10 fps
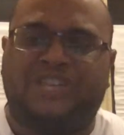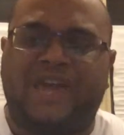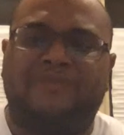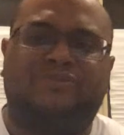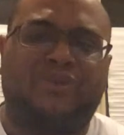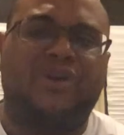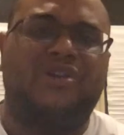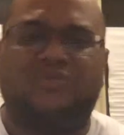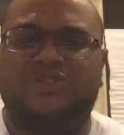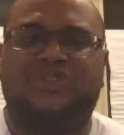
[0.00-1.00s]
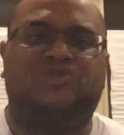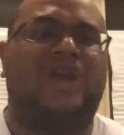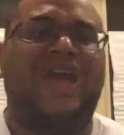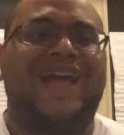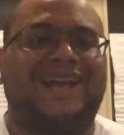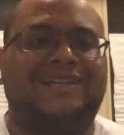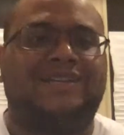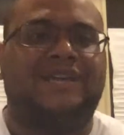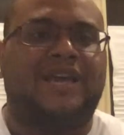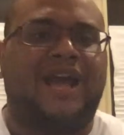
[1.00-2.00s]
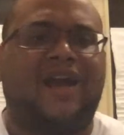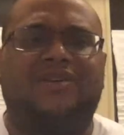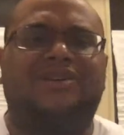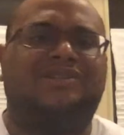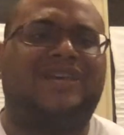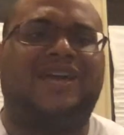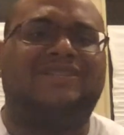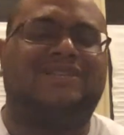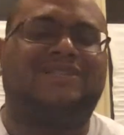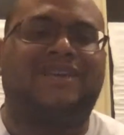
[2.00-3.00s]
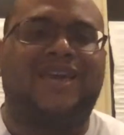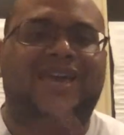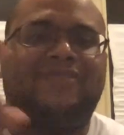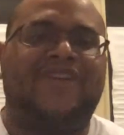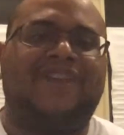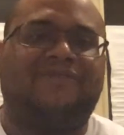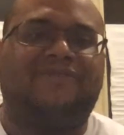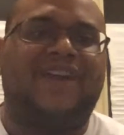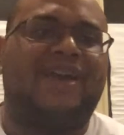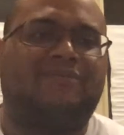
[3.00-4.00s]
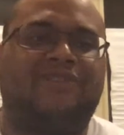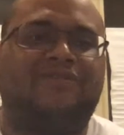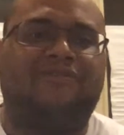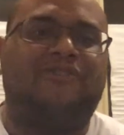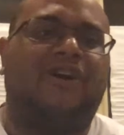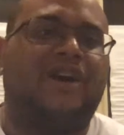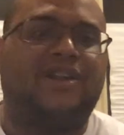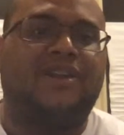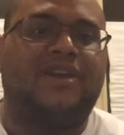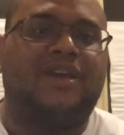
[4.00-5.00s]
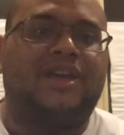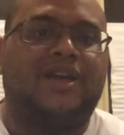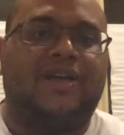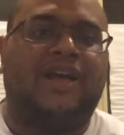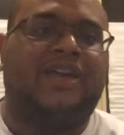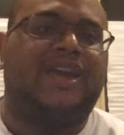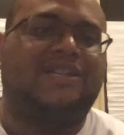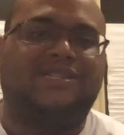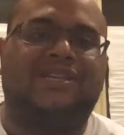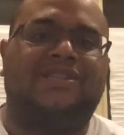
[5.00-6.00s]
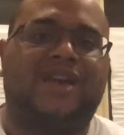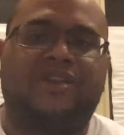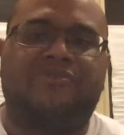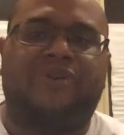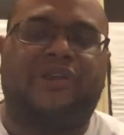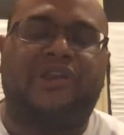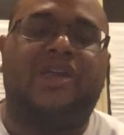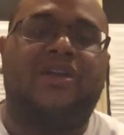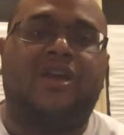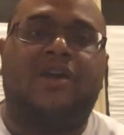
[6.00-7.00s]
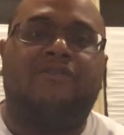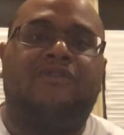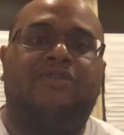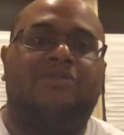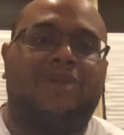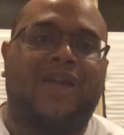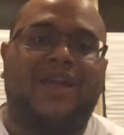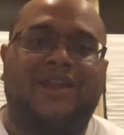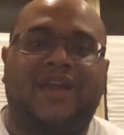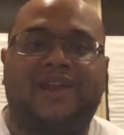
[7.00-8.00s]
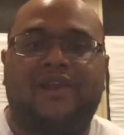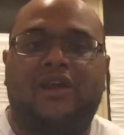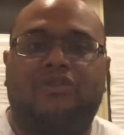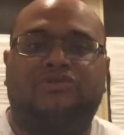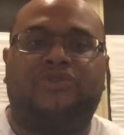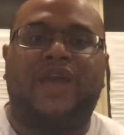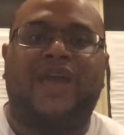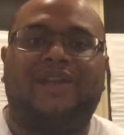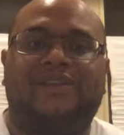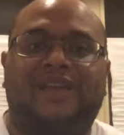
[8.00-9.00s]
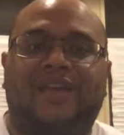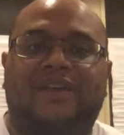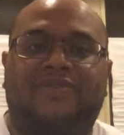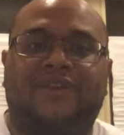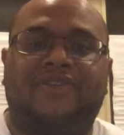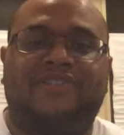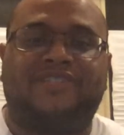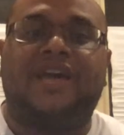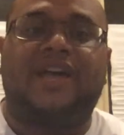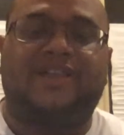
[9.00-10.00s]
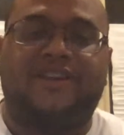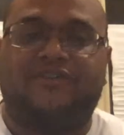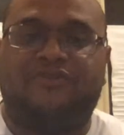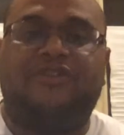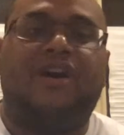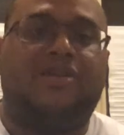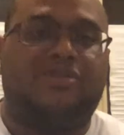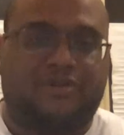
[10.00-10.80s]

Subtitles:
James Byrd was dragged out in Texas, that family fought against the death penalty for the man that dragged their son, their father,